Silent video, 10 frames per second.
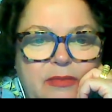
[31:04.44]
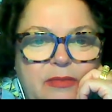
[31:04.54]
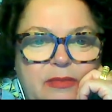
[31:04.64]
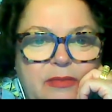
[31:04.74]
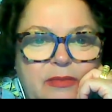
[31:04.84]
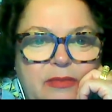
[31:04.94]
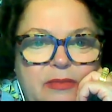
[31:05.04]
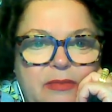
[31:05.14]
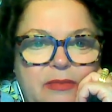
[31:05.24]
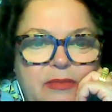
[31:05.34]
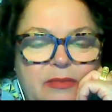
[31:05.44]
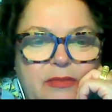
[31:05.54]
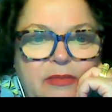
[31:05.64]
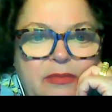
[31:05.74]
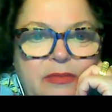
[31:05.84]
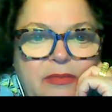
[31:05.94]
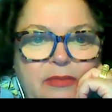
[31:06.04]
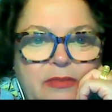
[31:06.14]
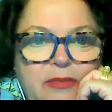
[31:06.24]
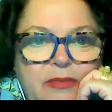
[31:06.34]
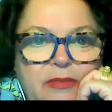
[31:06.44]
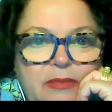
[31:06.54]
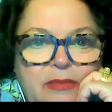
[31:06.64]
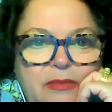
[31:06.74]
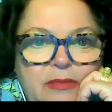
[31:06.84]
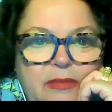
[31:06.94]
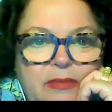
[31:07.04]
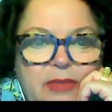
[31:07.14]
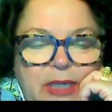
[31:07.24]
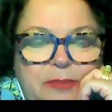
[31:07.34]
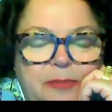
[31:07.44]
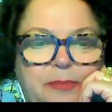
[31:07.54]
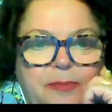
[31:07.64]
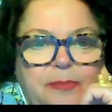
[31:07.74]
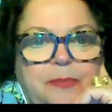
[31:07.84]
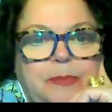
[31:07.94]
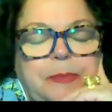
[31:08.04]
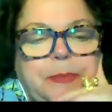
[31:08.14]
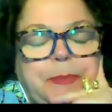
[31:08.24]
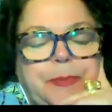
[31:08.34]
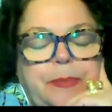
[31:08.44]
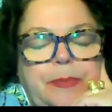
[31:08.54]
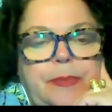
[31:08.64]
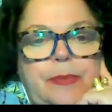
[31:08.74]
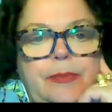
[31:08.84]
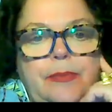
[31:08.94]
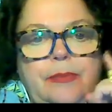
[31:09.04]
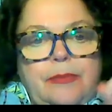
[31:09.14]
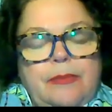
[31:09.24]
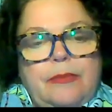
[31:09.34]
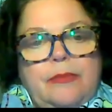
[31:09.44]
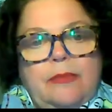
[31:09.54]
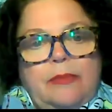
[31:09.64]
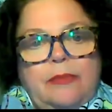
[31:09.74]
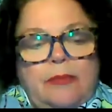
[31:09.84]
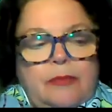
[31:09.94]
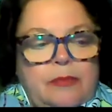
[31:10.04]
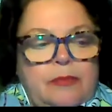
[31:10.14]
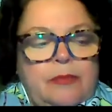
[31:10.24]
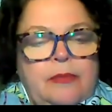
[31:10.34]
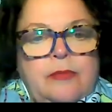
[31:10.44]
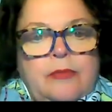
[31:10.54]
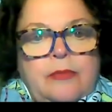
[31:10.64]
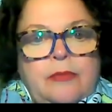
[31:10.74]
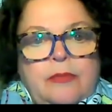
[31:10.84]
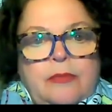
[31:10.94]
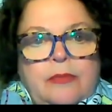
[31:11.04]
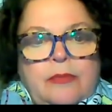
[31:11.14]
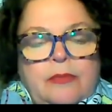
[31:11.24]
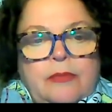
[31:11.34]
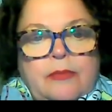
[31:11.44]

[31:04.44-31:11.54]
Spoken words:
No words are spoken by the person on screen.